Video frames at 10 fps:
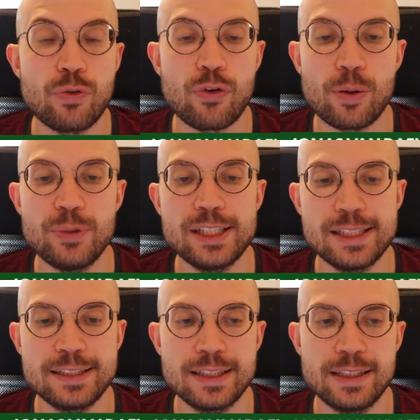from the
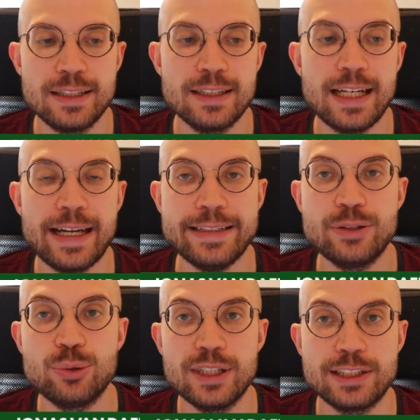Sicilian
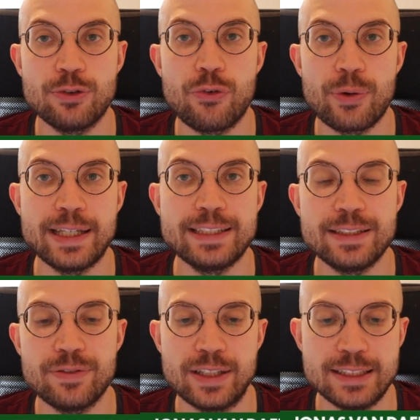into this French
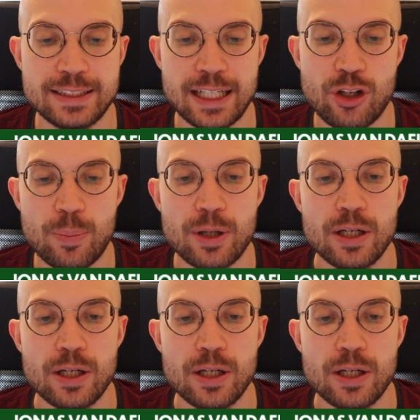defense setup.